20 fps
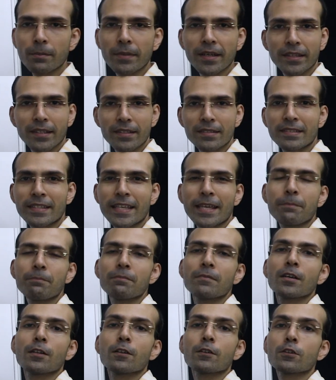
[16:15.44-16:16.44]
by the
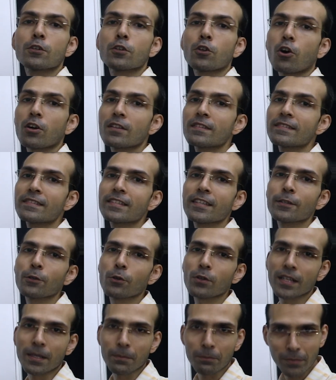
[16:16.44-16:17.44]
same
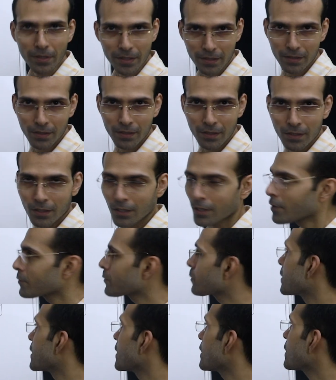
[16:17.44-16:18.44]
non-zero number.
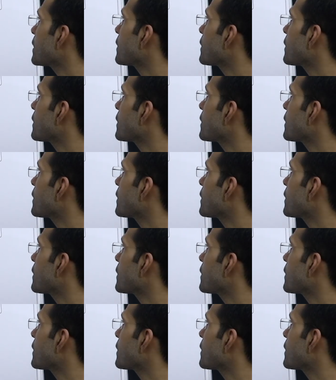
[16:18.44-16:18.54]
So here